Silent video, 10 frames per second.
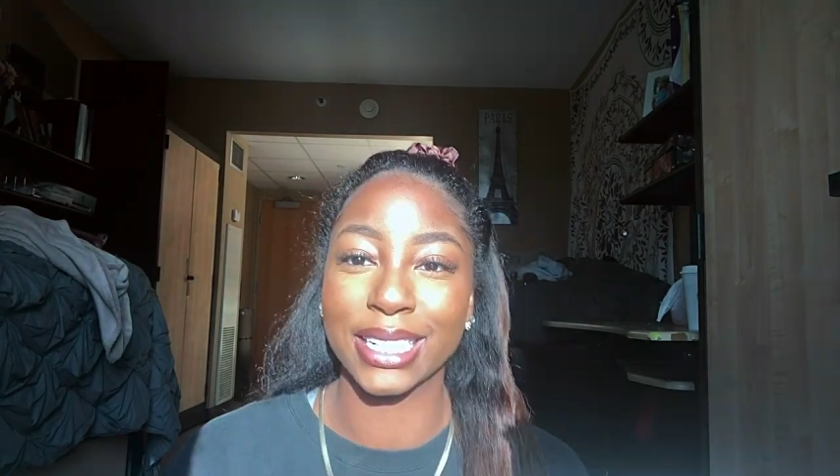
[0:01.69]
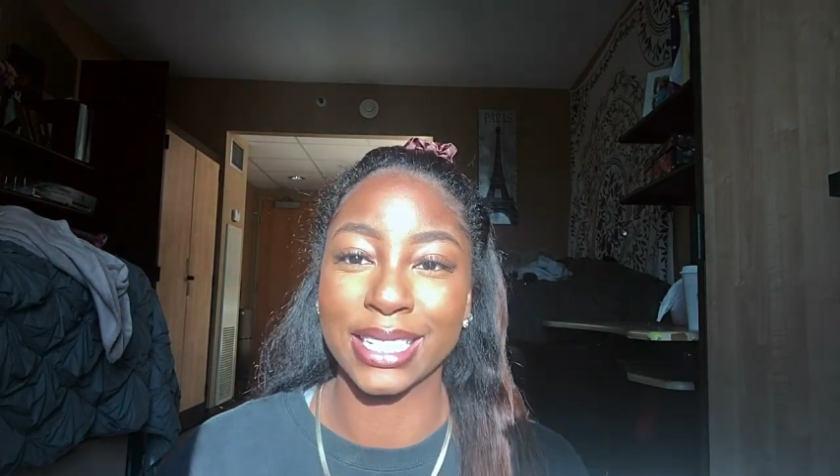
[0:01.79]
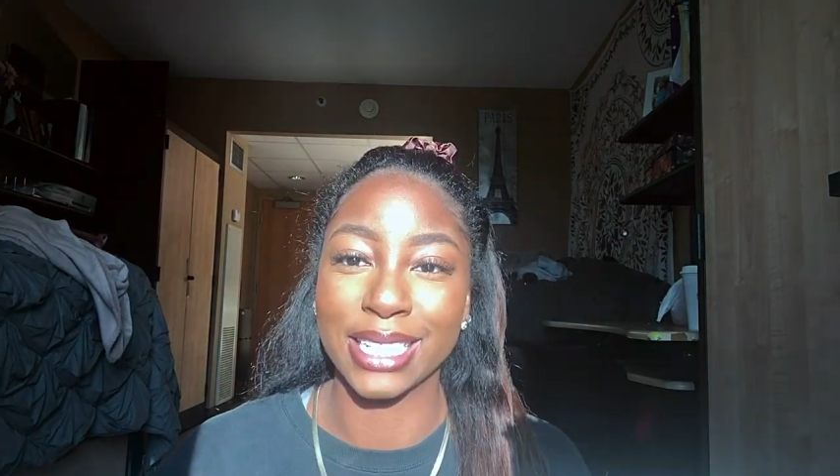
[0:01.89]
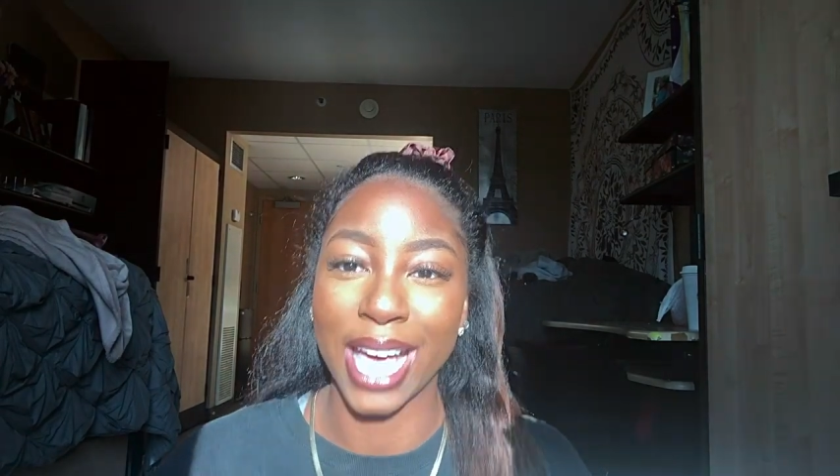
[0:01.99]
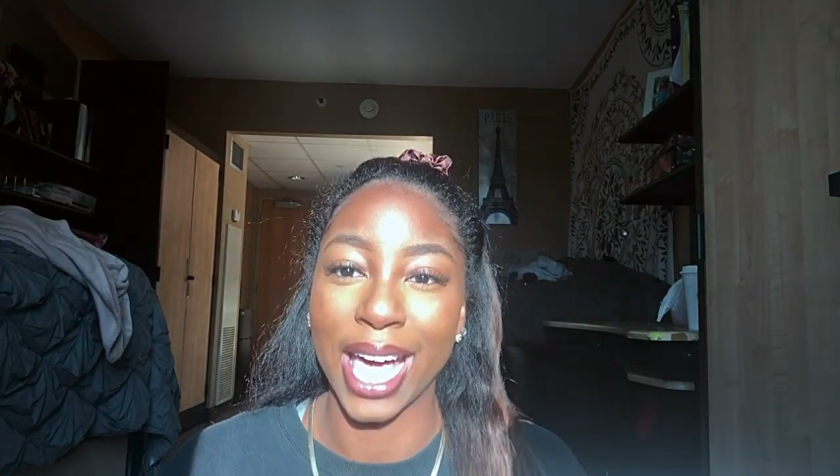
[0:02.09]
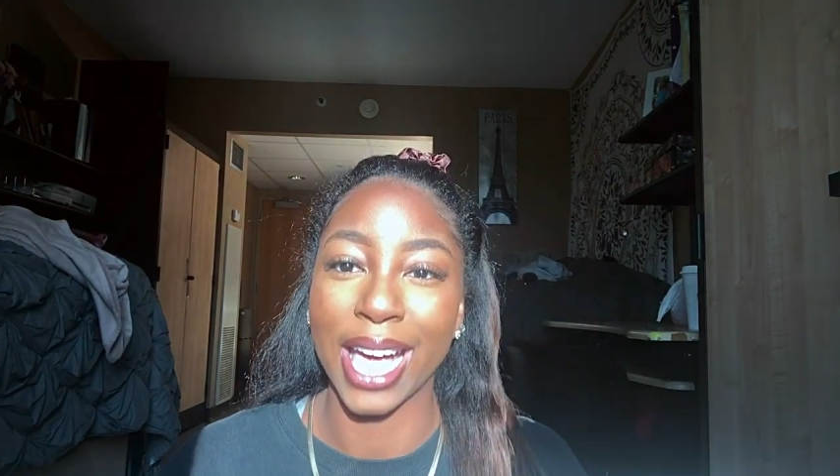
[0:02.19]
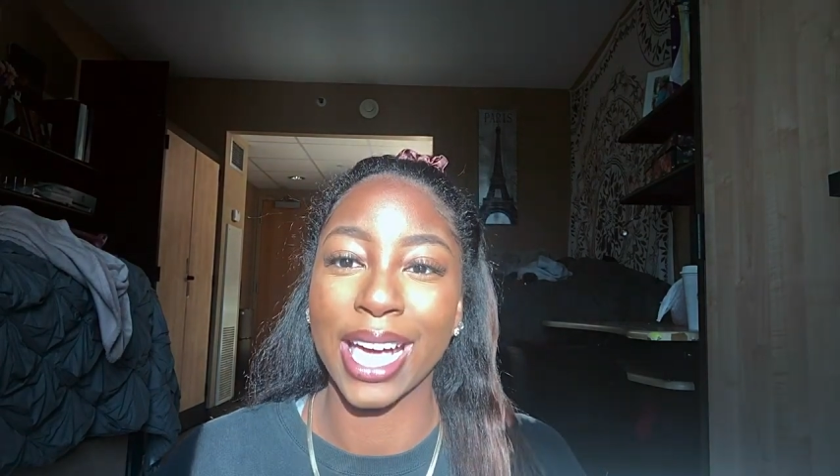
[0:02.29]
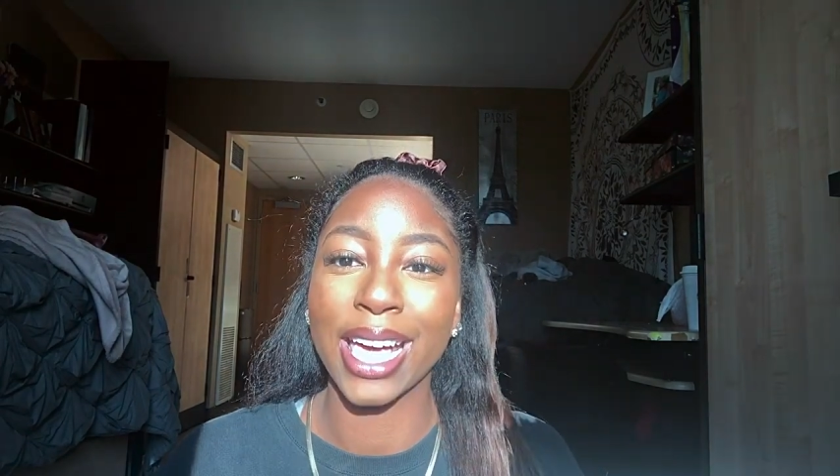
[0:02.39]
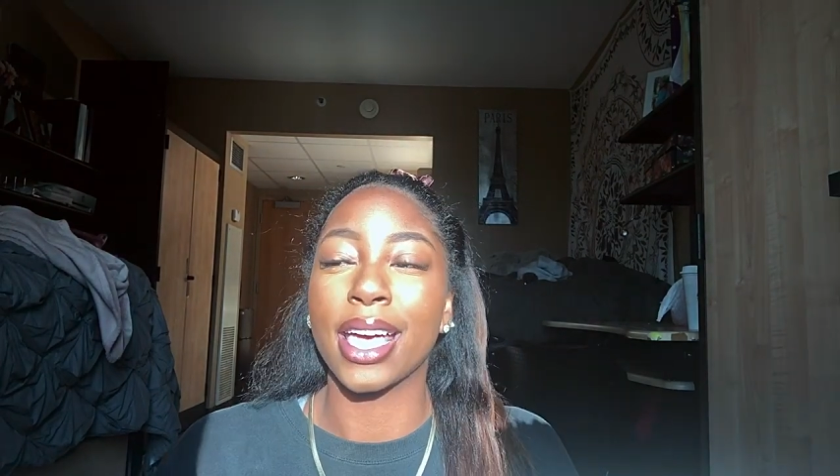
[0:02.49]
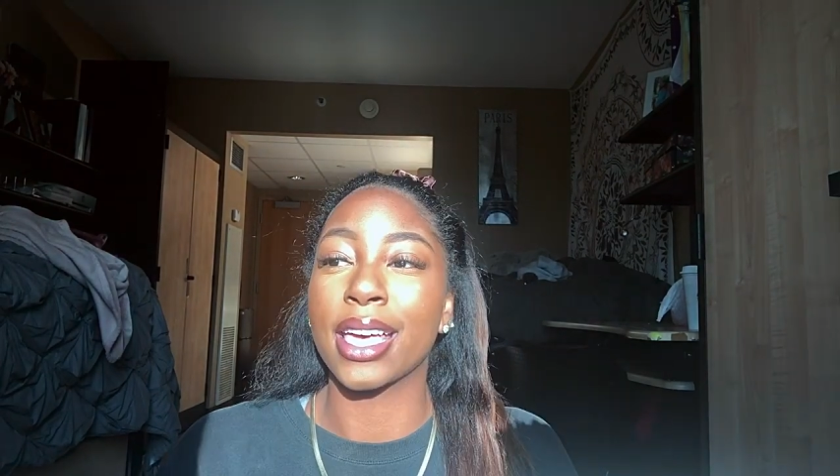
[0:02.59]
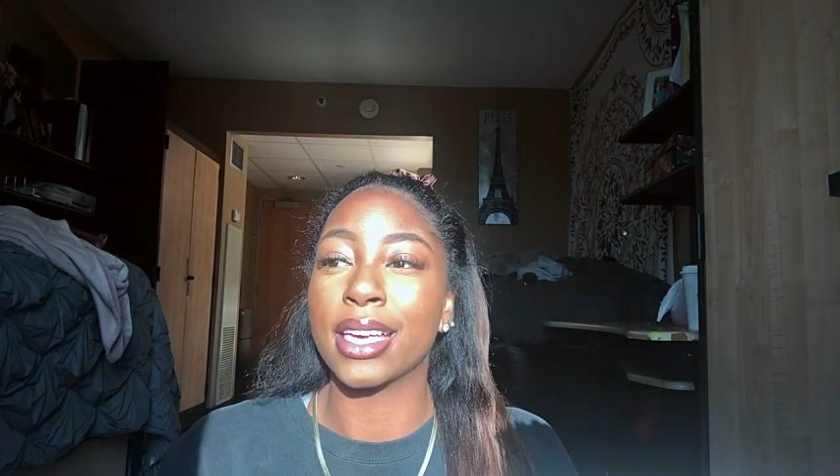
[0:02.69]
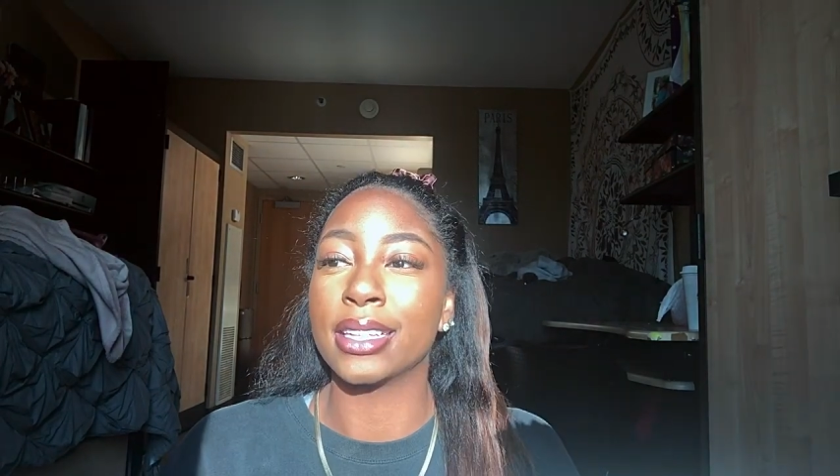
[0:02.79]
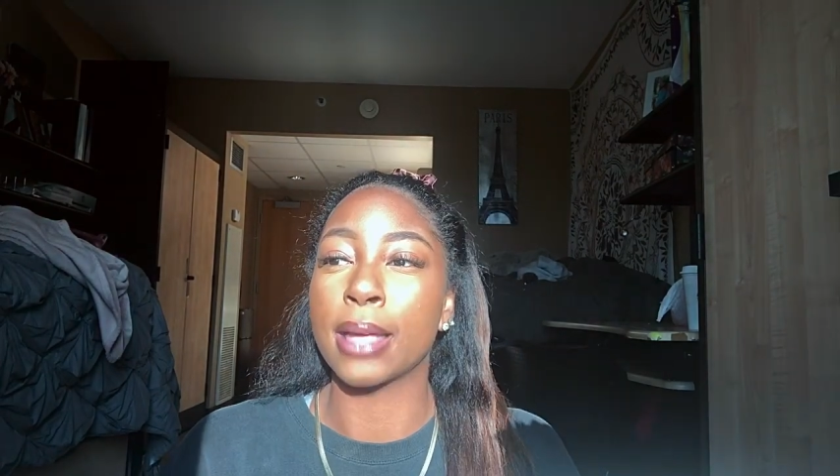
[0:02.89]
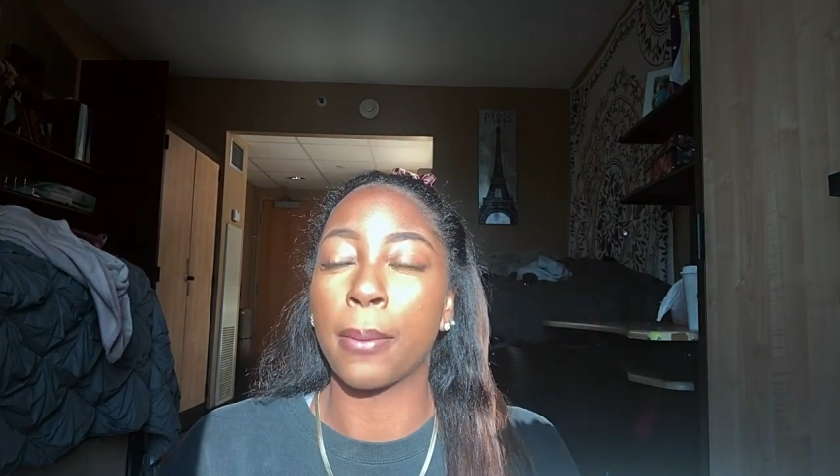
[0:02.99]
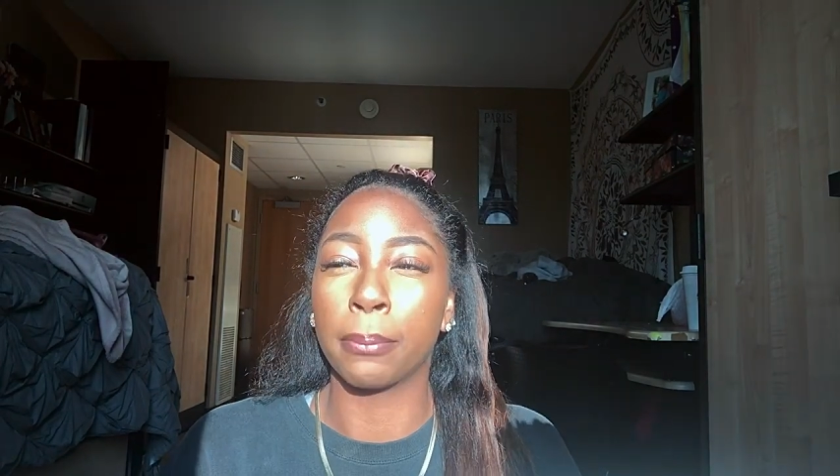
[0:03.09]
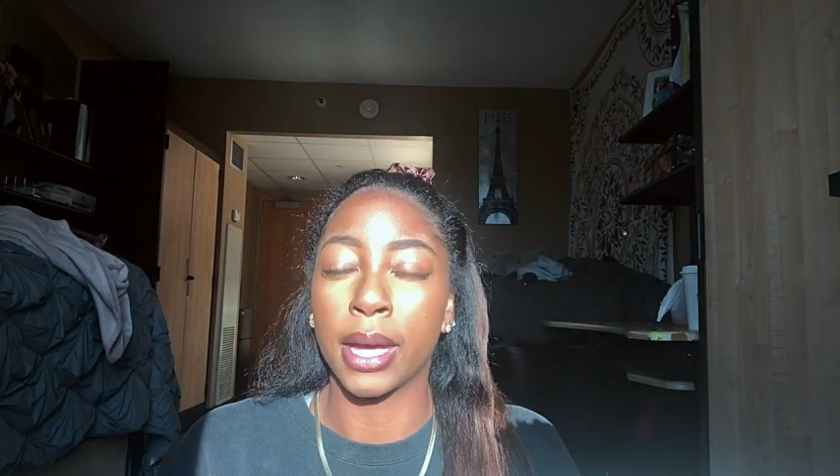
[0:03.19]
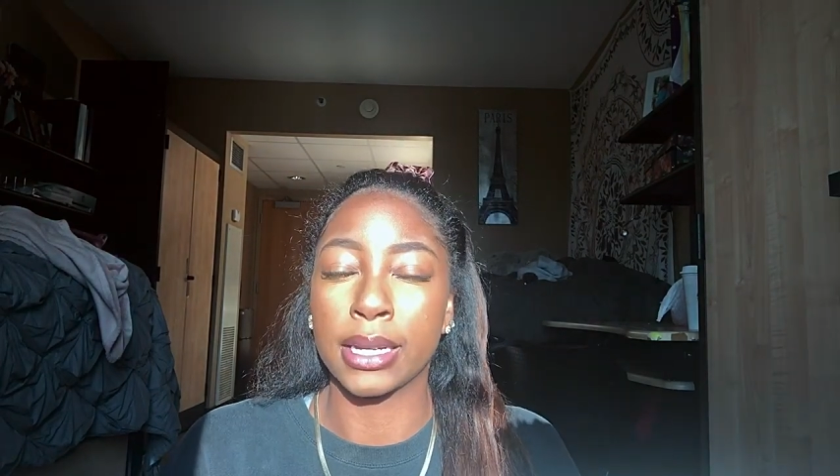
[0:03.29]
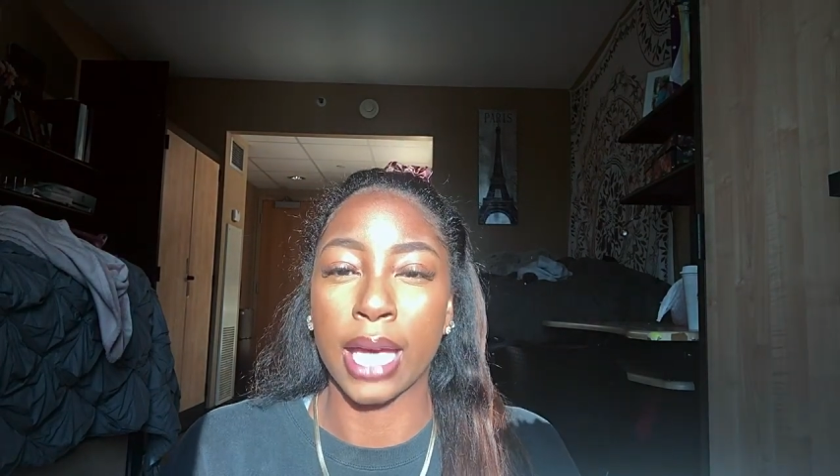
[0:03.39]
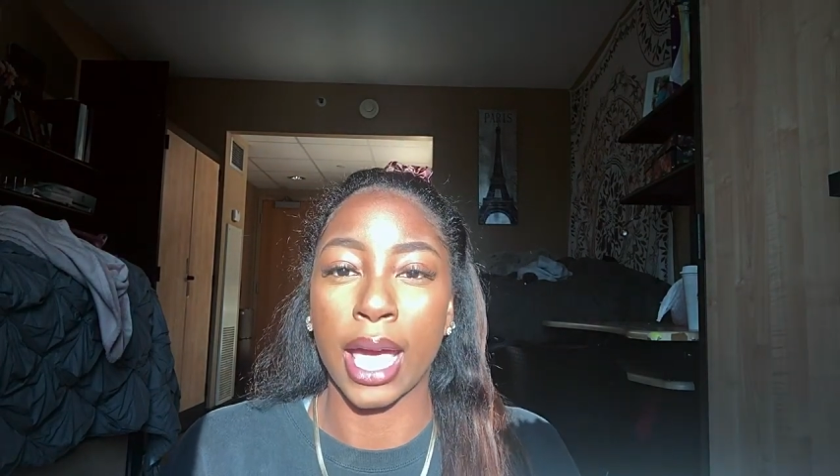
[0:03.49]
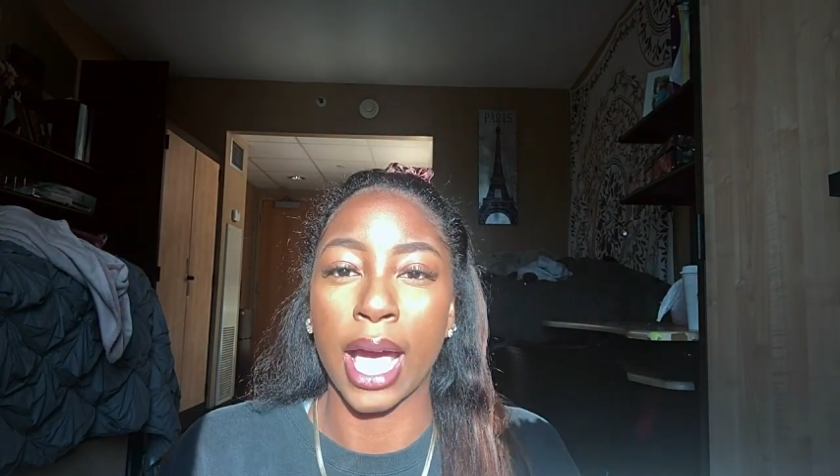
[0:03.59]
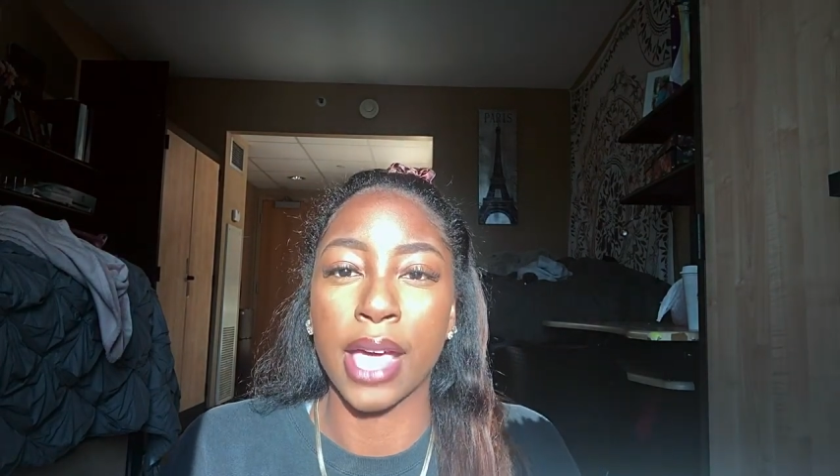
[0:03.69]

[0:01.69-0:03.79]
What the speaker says: Today is Monday.